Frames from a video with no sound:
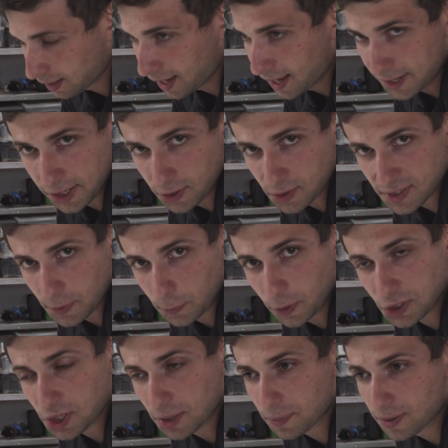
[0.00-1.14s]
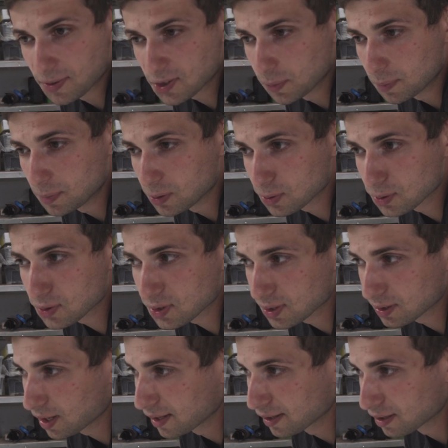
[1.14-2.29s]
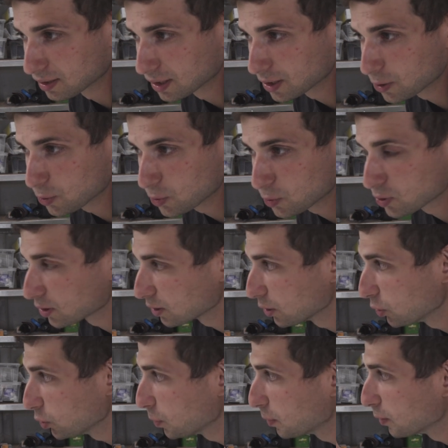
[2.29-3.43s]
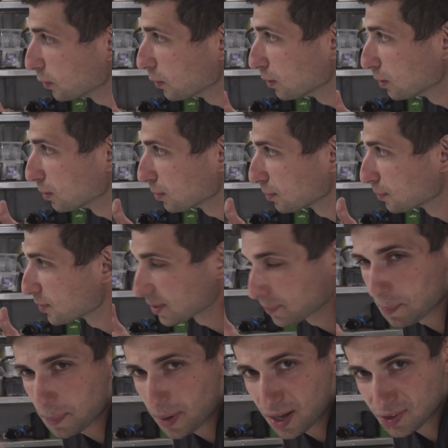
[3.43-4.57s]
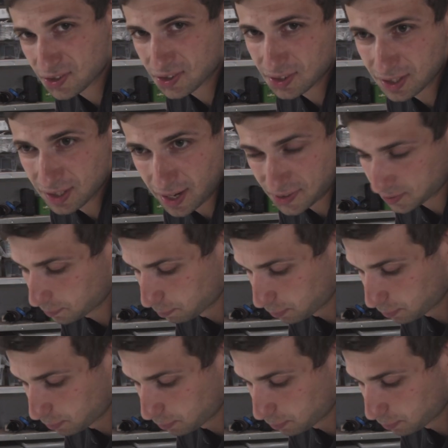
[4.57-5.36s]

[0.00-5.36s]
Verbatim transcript: And you know, some workshop consumables like glues, lube, some epoxy, extra